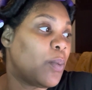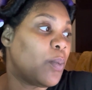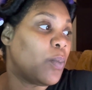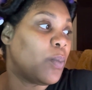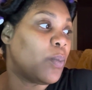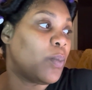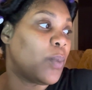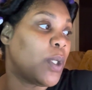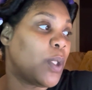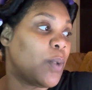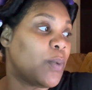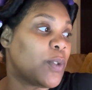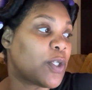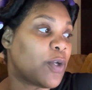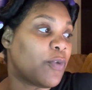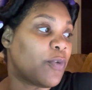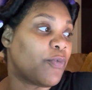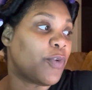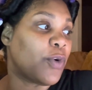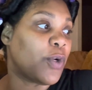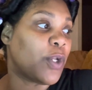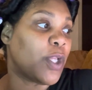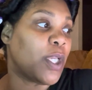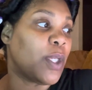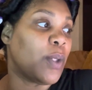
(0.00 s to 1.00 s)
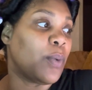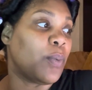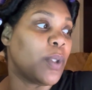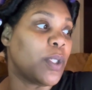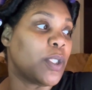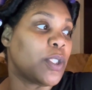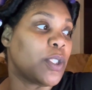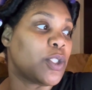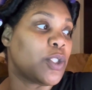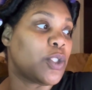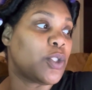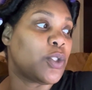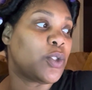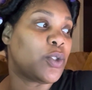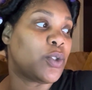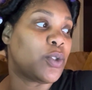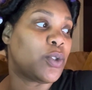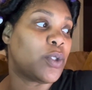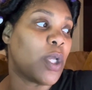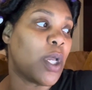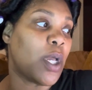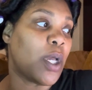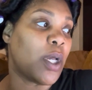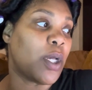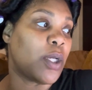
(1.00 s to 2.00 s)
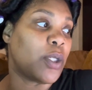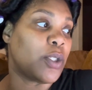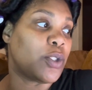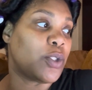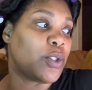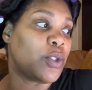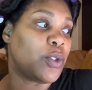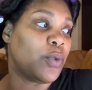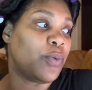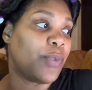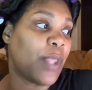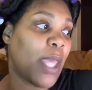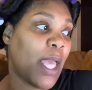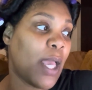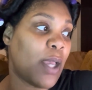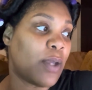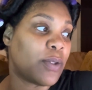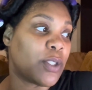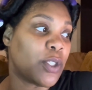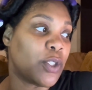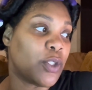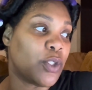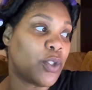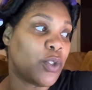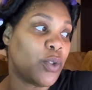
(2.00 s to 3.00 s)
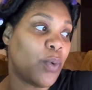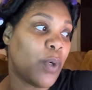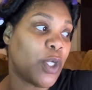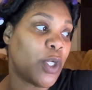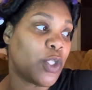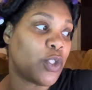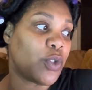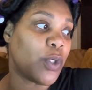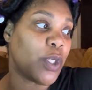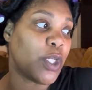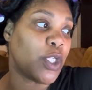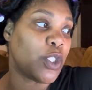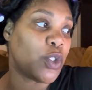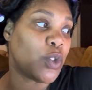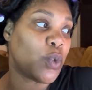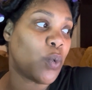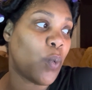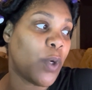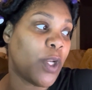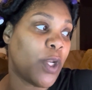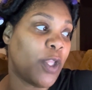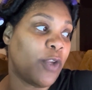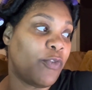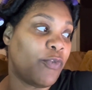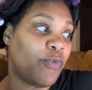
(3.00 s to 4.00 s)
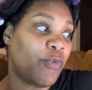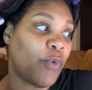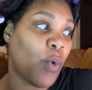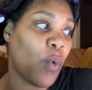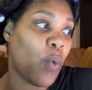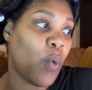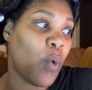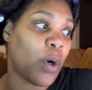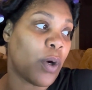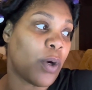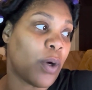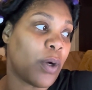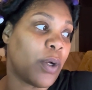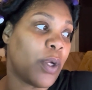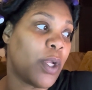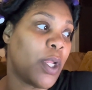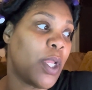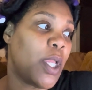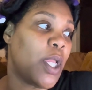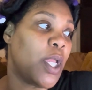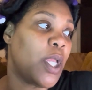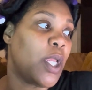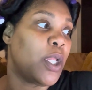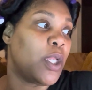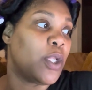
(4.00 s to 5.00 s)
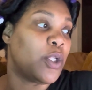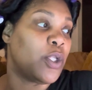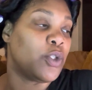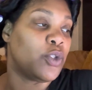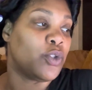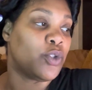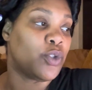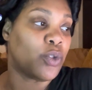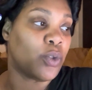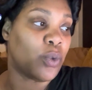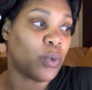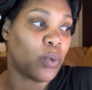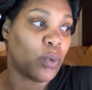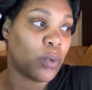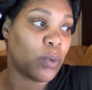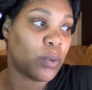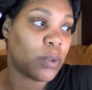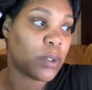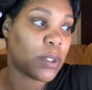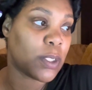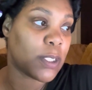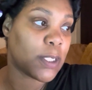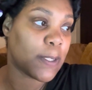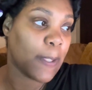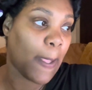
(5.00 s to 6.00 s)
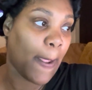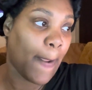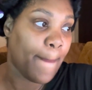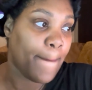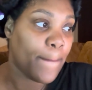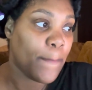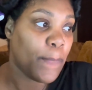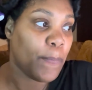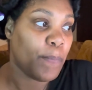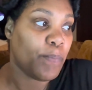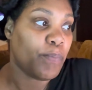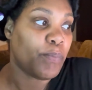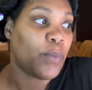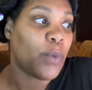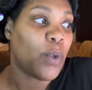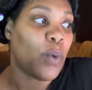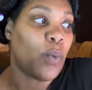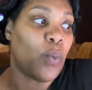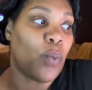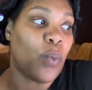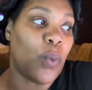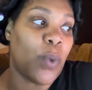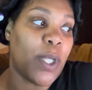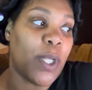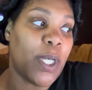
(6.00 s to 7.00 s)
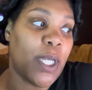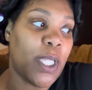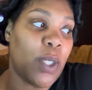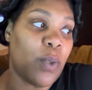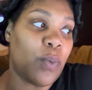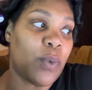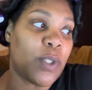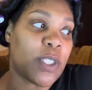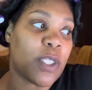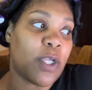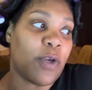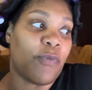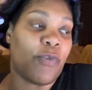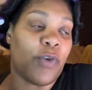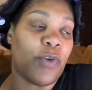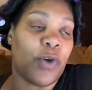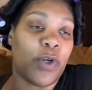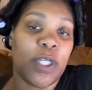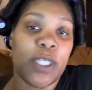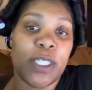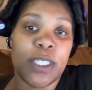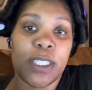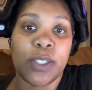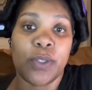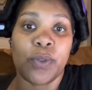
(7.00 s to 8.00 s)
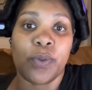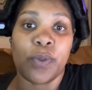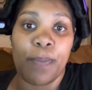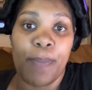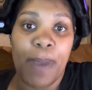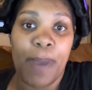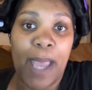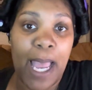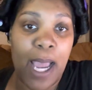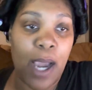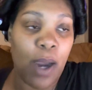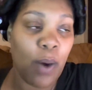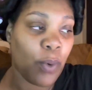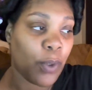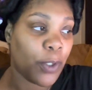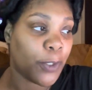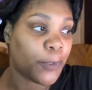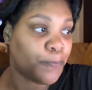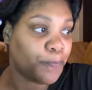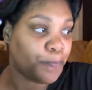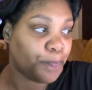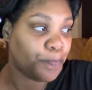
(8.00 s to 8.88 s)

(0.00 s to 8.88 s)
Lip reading: when it was converted, it was 2,224 joules. When it was converted to the power,